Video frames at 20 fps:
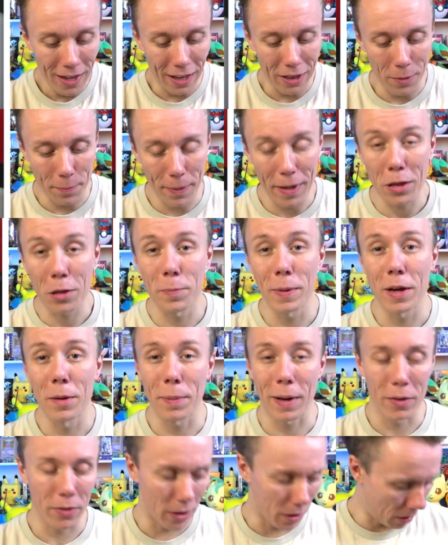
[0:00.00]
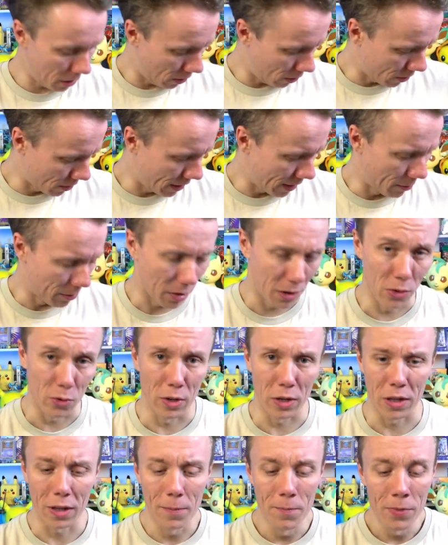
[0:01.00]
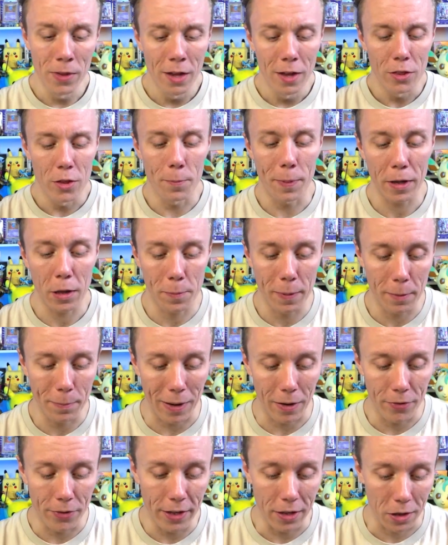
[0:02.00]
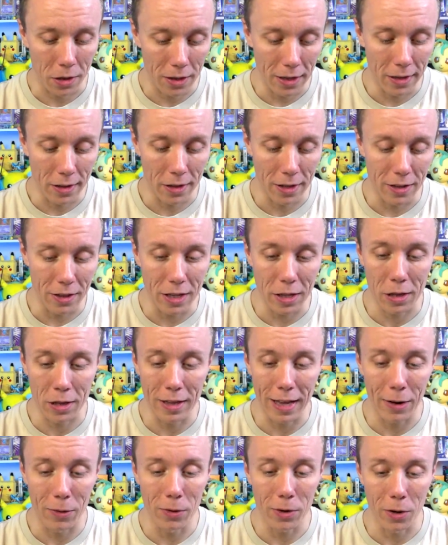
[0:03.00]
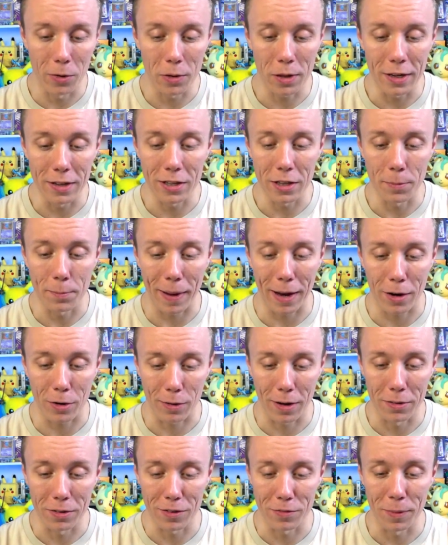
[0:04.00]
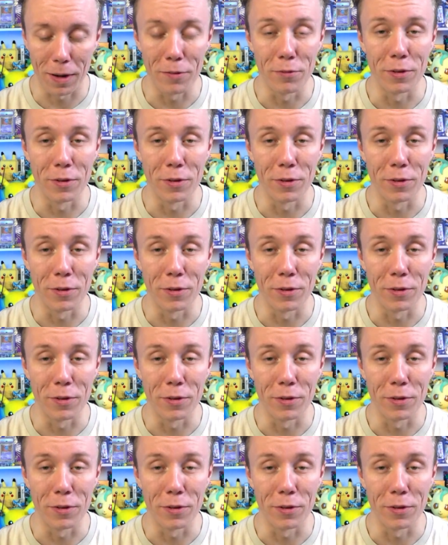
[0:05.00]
And the best bit about this, god that was noisy. The best bit about this is that this now goes into the background of my